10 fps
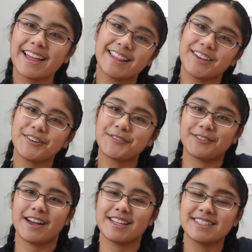Hello
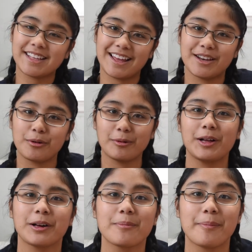friends, and
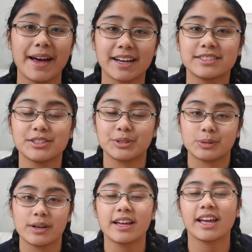welcome back
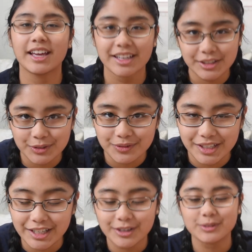to a new
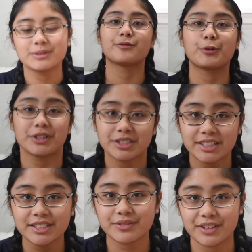video. For
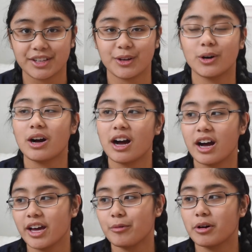today's video,
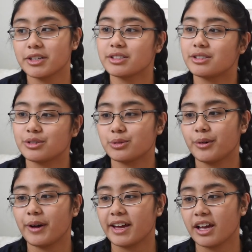I wanted to
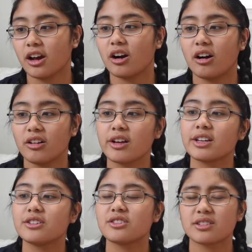do a
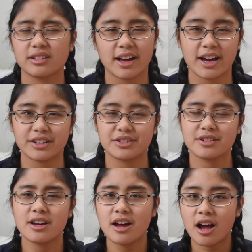college slash
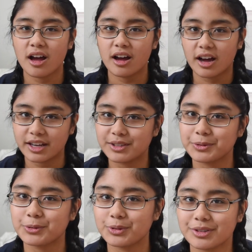high
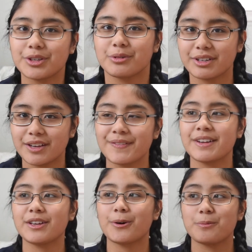school Q and A
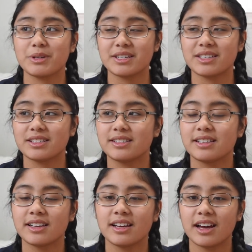video because
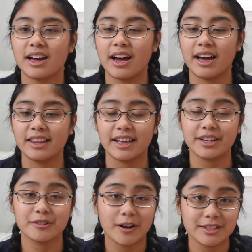I
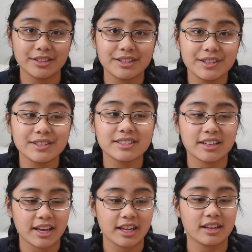like watching these
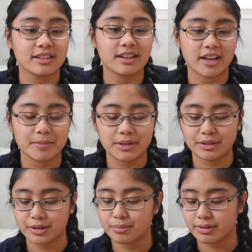and I'm in a
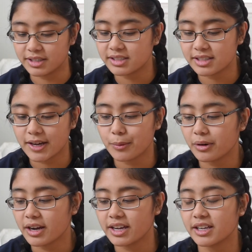good place now
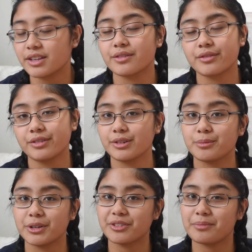where I can film
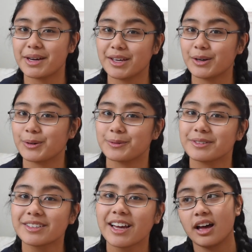one of my
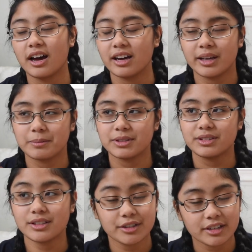own. I'm a
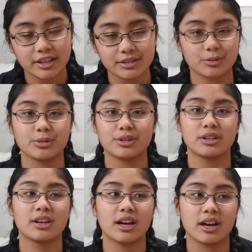senior in high school.
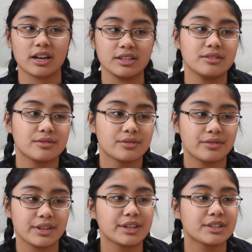I
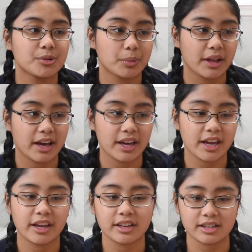finished
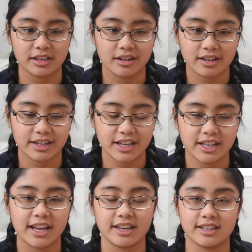applying and I got
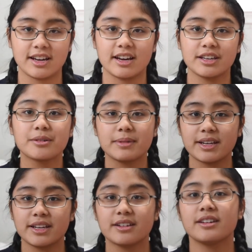in and I
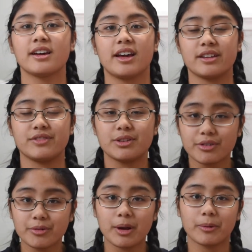committed. If you don't
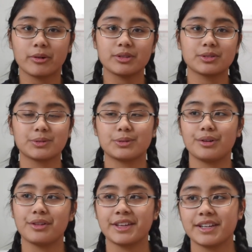know where I'm going to
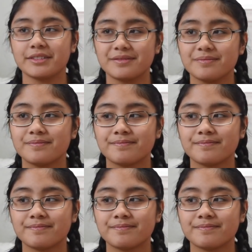school, then